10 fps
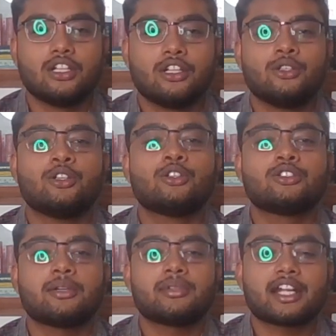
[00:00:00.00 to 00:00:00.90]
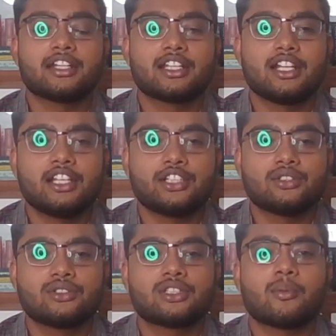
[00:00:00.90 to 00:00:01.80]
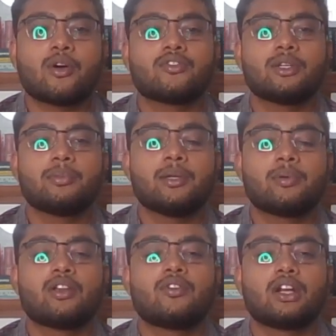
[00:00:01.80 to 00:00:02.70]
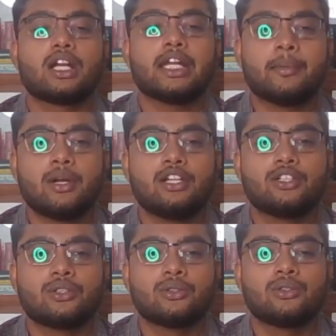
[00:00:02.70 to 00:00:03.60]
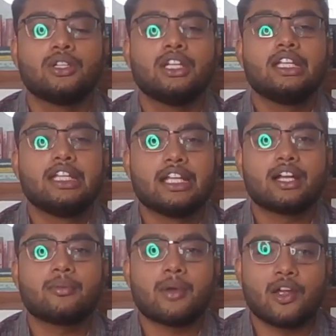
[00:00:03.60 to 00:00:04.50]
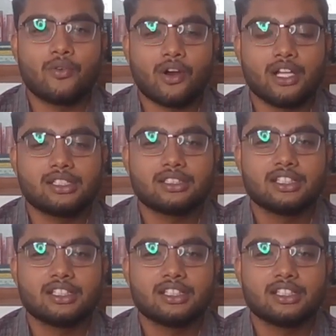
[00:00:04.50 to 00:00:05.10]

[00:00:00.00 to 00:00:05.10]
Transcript: Due to some technical issues, some of the people were unable to hear my voice,